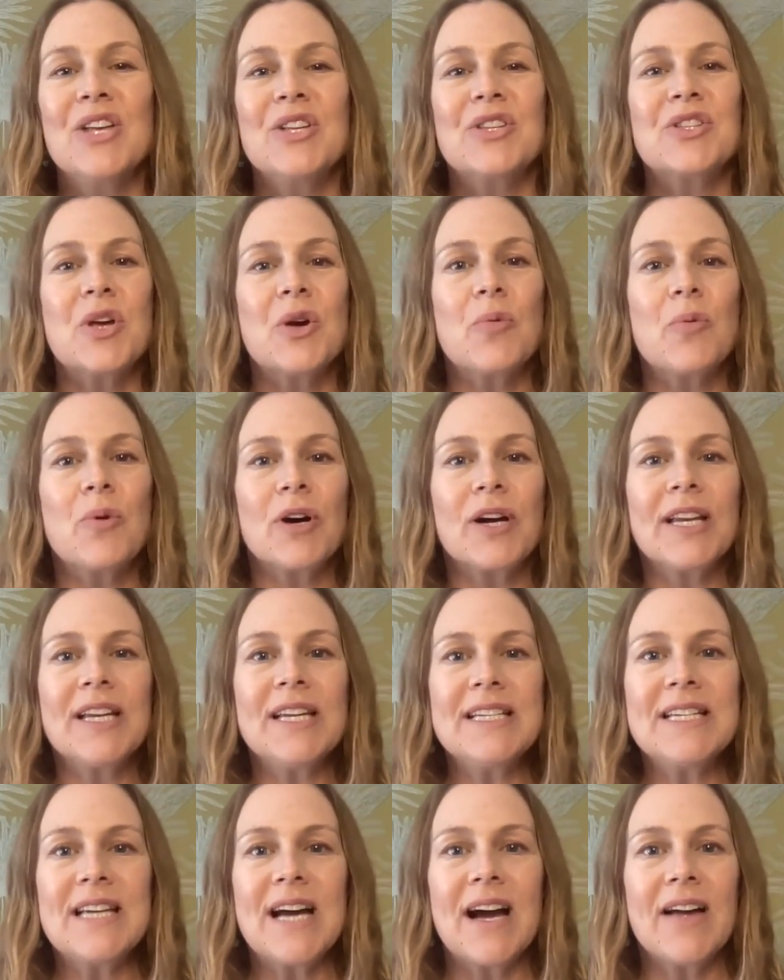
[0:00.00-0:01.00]
So we're
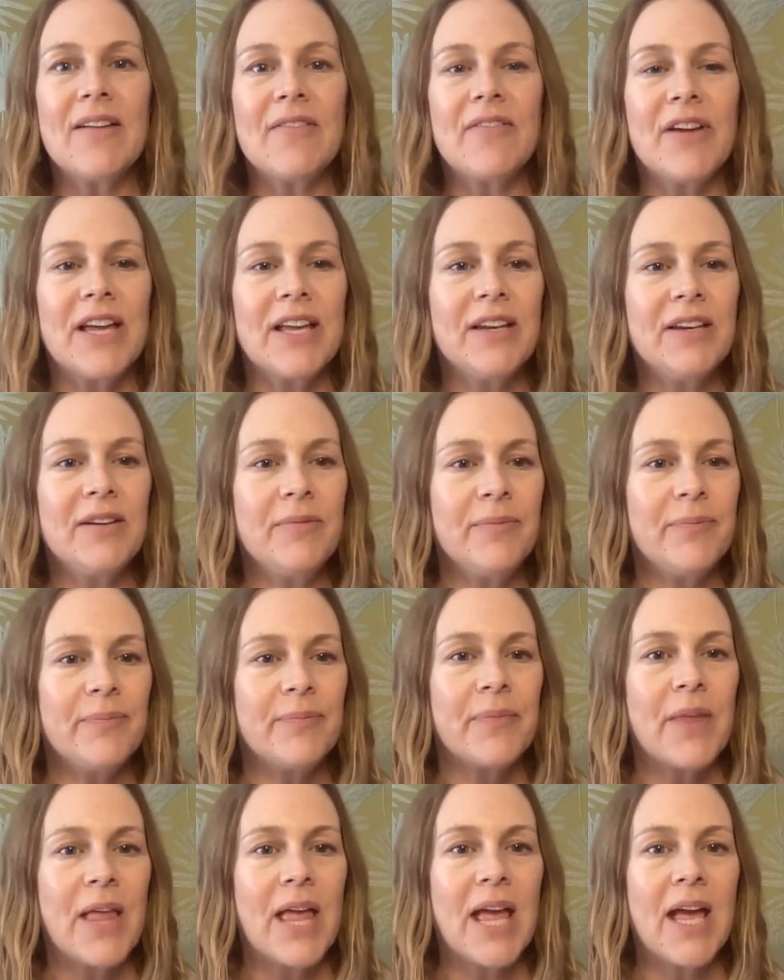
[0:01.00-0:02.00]
going to dive in
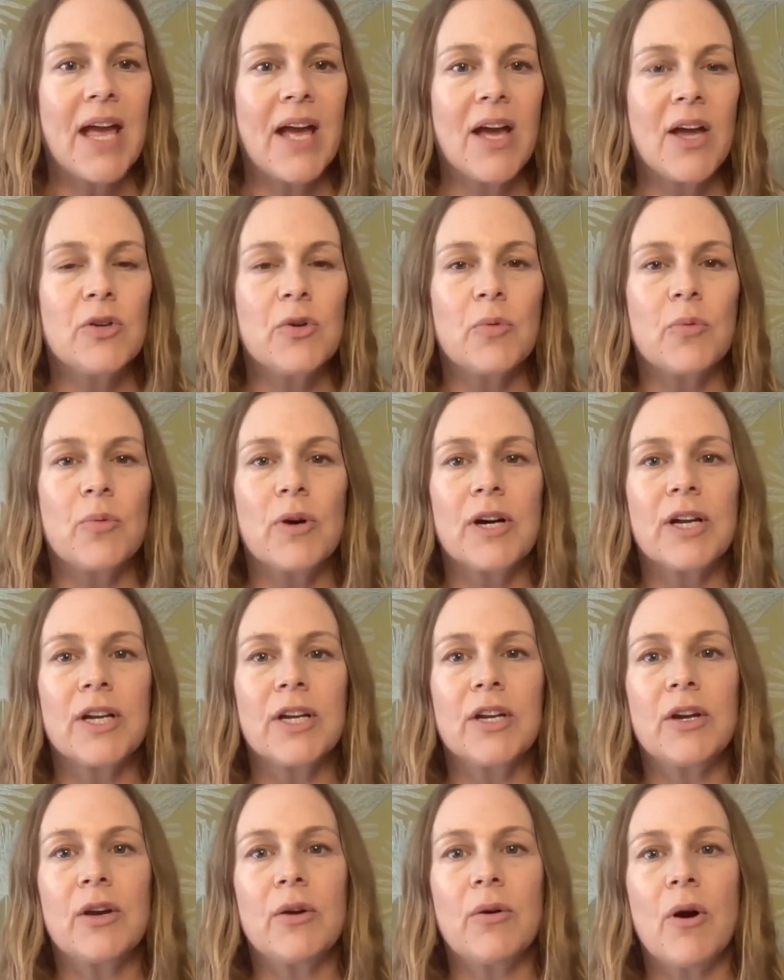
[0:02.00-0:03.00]
and we're
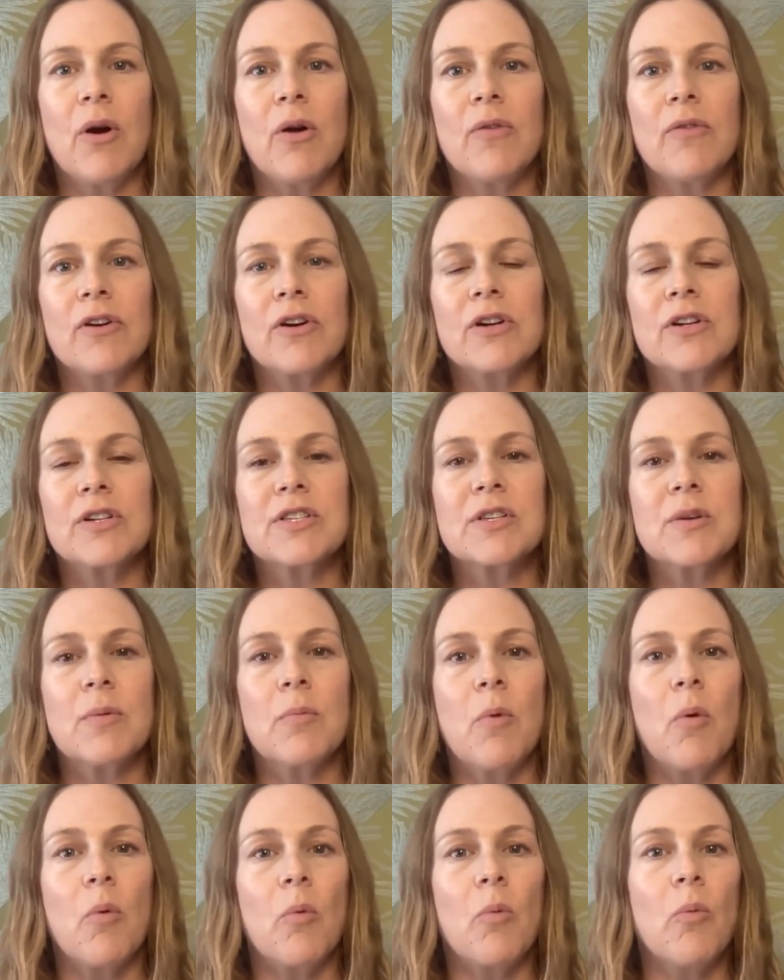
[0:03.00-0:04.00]
going to go over
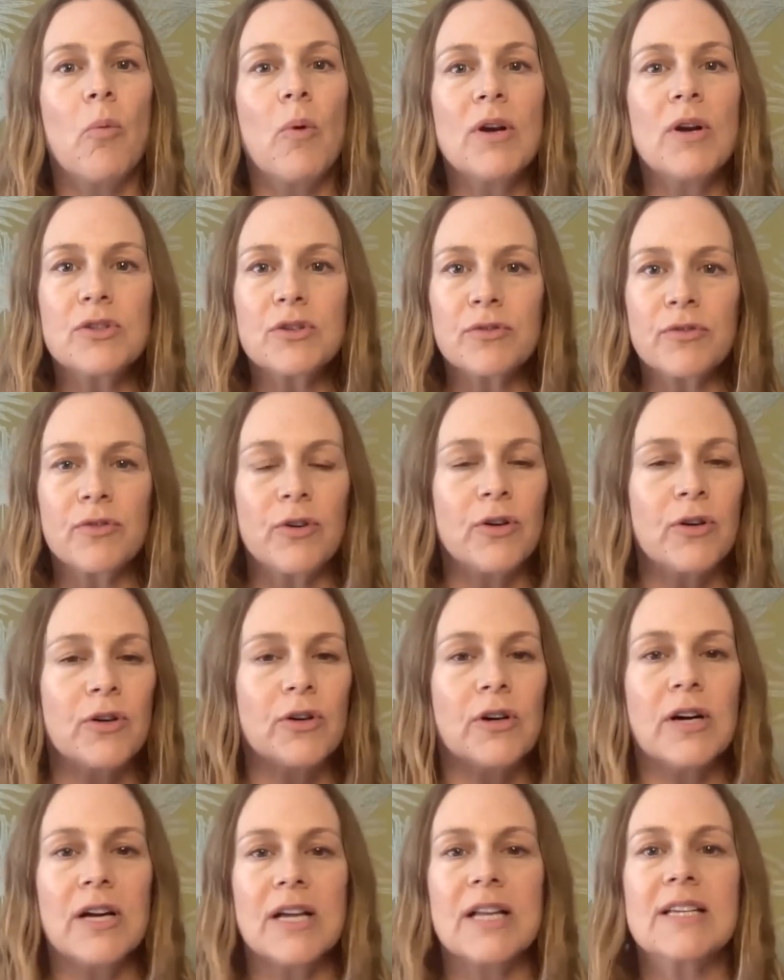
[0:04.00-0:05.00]
some
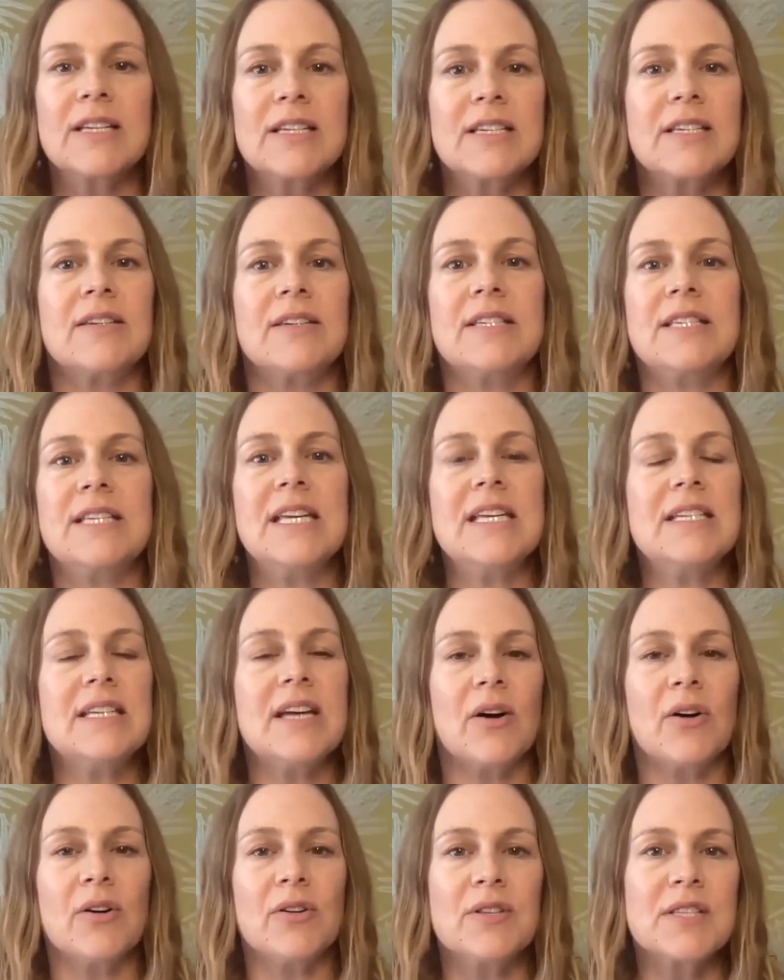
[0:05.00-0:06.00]
wonderful
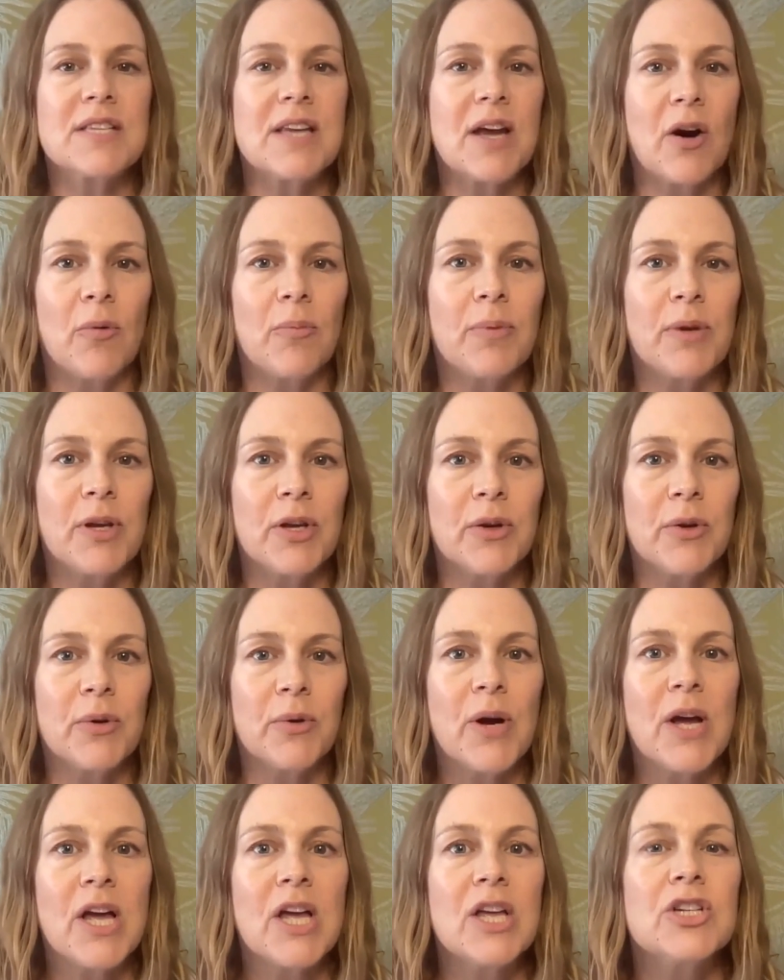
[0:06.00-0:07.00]
details to help
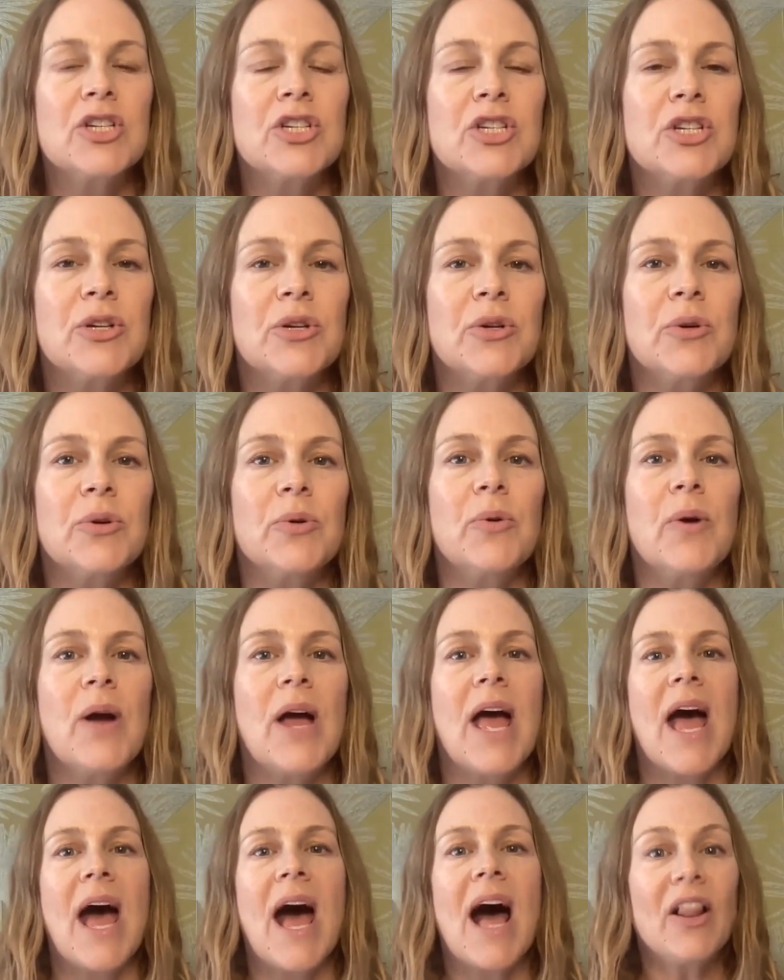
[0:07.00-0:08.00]
you to
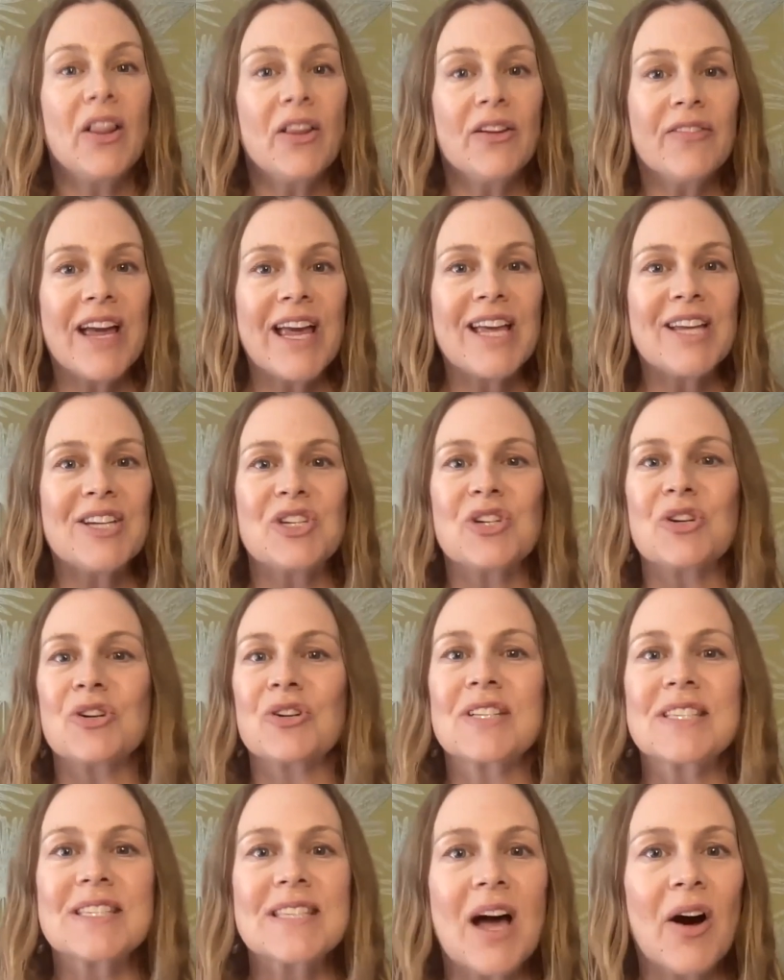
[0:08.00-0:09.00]
elevate
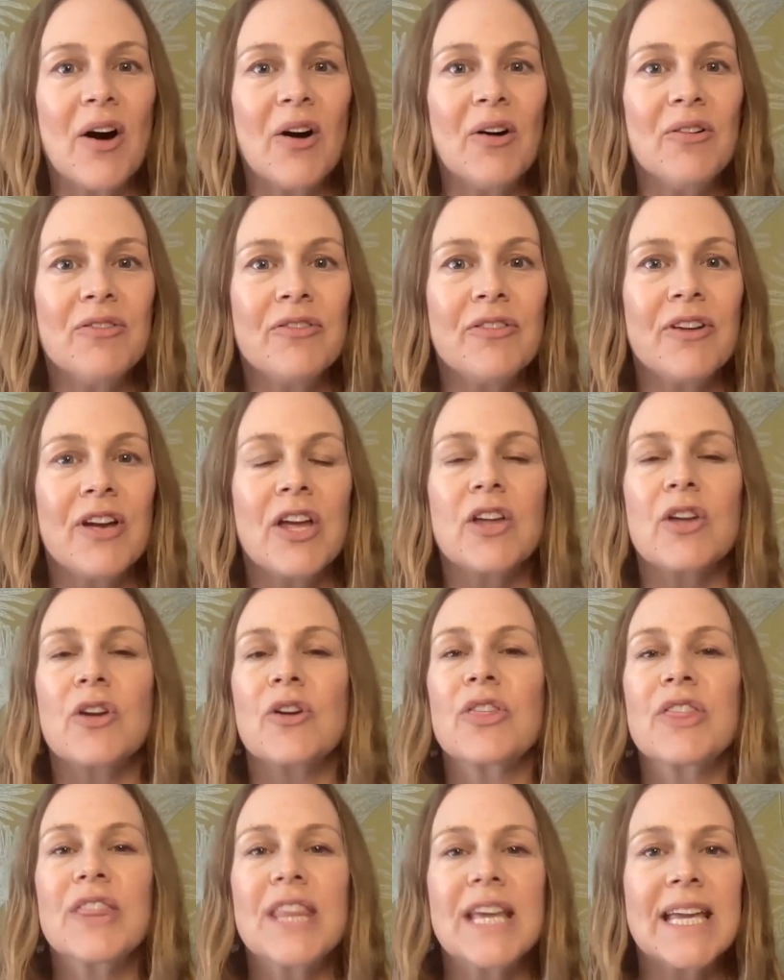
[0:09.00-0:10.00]
yourself,
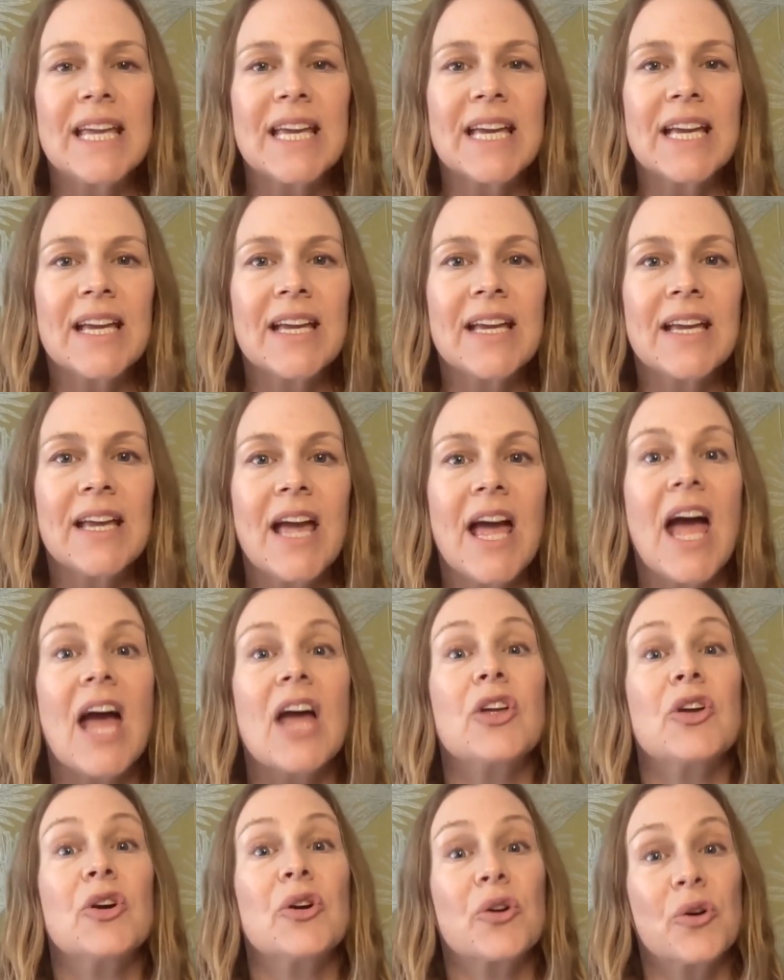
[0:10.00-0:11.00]
your thinking,
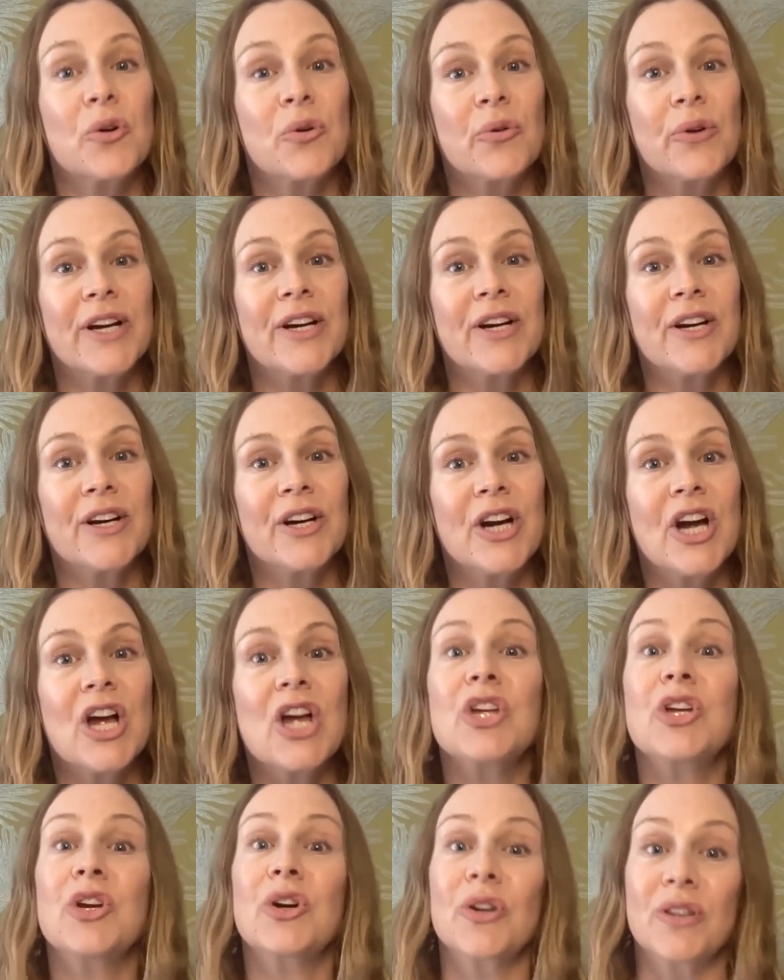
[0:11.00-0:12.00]
your career,
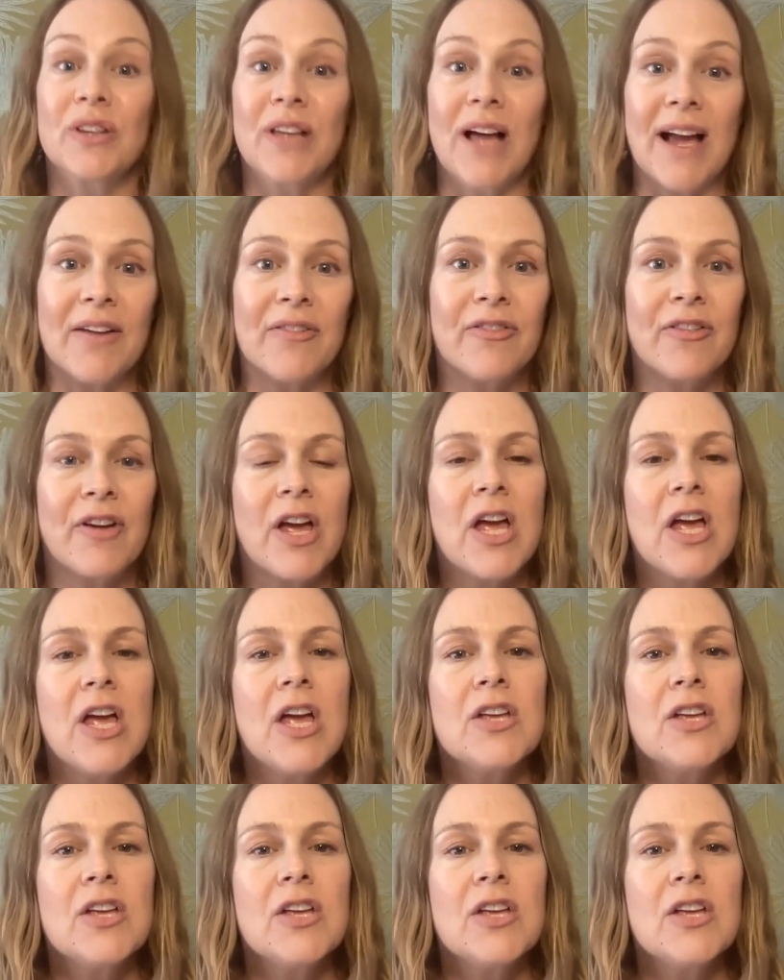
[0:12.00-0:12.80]
your life.